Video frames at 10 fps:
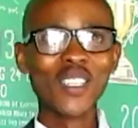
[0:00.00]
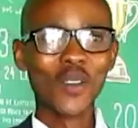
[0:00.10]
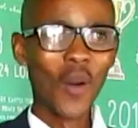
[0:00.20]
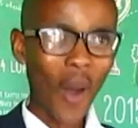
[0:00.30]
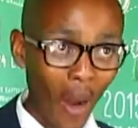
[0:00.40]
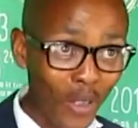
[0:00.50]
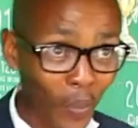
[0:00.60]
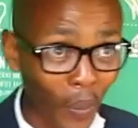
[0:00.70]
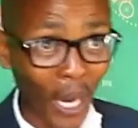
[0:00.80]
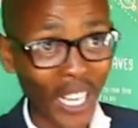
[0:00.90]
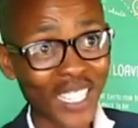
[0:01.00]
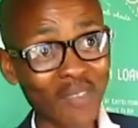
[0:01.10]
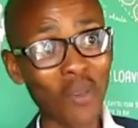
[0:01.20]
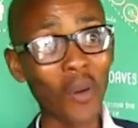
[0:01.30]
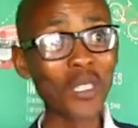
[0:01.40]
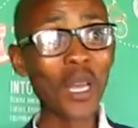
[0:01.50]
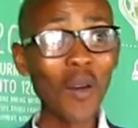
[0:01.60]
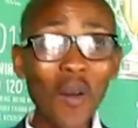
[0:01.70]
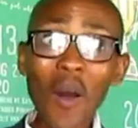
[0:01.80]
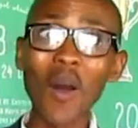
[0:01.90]
know how to bake, because I
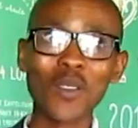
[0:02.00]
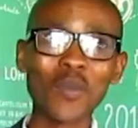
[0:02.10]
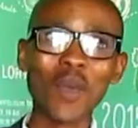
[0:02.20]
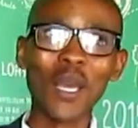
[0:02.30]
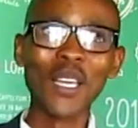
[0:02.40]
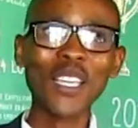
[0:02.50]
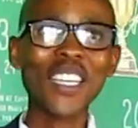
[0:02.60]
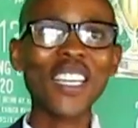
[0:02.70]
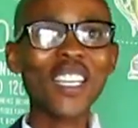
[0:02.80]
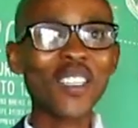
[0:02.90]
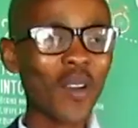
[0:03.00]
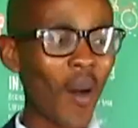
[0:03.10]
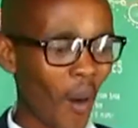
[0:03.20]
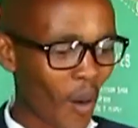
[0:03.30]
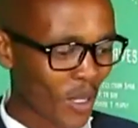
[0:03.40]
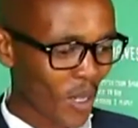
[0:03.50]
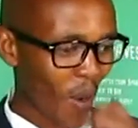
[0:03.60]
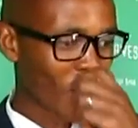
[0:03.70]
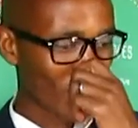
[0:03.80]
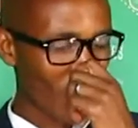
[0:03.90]
don't know how to bake.
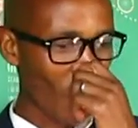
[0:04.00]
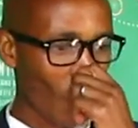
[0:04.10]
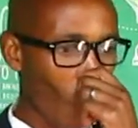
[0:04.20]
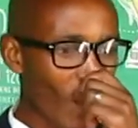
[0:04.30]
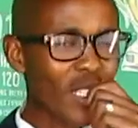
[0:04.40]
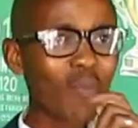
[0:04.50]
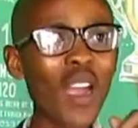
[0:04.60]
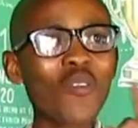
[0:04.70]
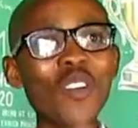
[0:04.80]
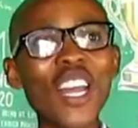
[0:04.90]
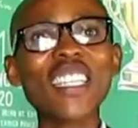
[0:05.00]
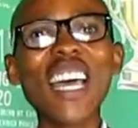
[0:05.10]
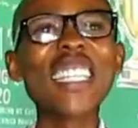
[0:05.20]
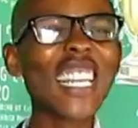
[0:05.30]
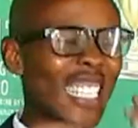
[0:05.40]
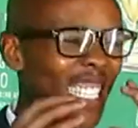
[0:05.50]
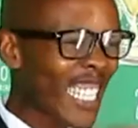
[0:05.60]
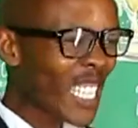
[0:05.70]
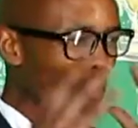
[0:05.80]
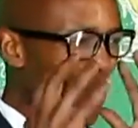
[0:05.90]
So who is my friend that can
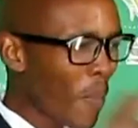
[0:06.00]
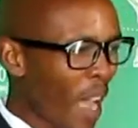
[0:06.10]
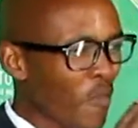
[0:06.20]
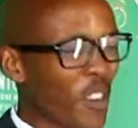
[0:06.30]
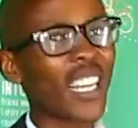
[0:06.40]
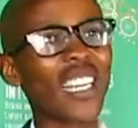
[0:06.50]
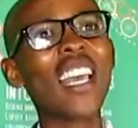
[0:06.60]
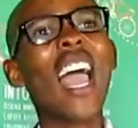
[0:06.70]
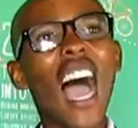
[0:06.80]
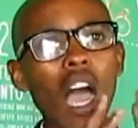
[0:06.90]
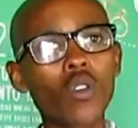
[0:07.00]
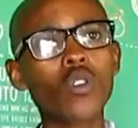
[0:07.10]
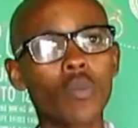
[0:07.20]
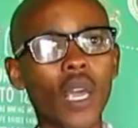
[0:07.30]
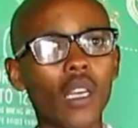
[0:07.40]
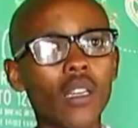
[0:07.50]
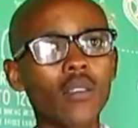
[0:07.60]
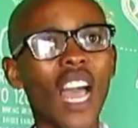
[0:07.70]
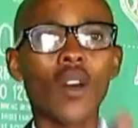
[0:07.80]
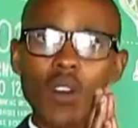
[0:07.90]
teach me perfectly how to bake?
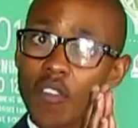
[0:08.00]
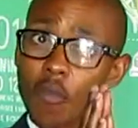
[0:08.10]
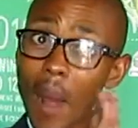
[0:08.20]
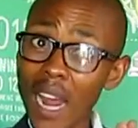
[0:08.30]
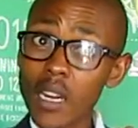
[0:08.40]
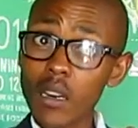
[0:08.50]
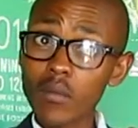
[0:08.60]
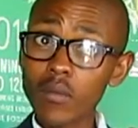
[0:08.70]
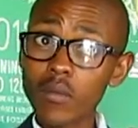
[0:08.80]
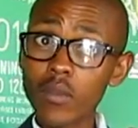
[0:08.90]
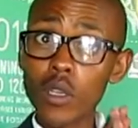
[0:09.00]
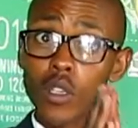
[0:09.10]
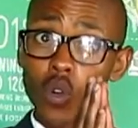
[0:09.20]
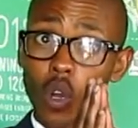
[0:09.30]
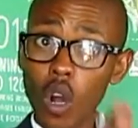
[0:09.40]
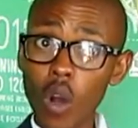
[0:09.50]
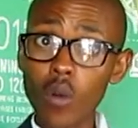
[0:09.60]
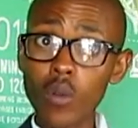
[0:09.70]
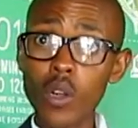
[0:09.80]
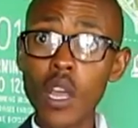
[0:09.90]
I don't have money to
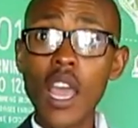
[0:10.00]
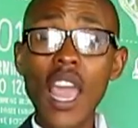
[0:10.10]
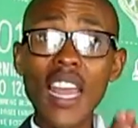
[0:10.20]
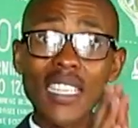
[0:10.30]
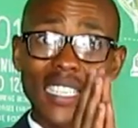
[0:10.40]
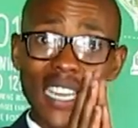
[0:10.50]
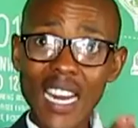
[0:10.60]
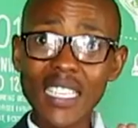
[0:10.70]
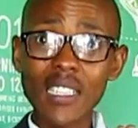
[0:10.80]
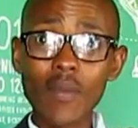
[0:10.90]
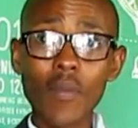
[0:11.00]
go and study.